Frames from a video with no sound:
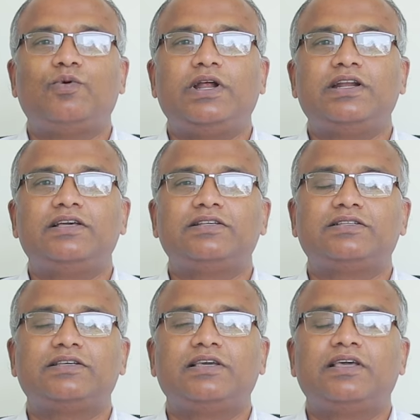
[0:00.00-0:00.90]
One
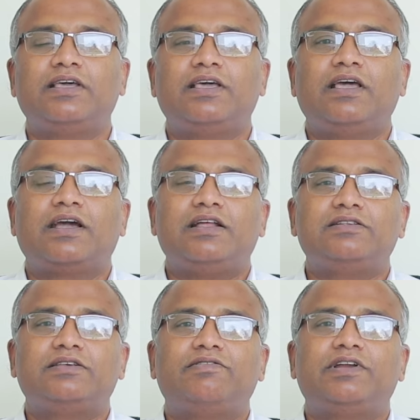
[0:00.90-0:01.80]
is
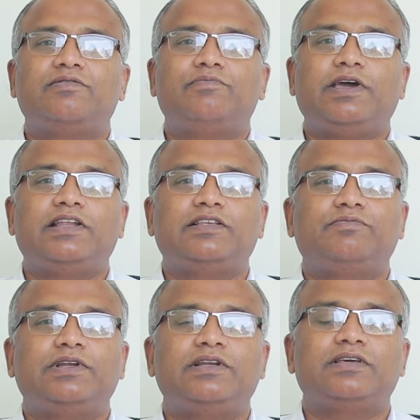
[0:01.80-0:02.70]
conservative
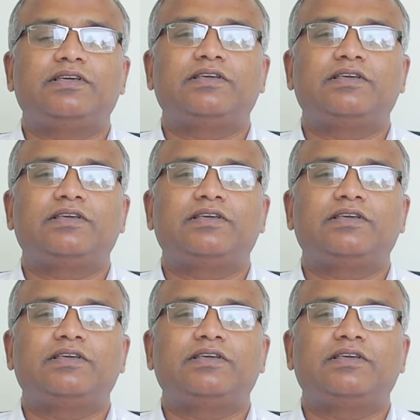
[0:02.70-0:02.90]
management.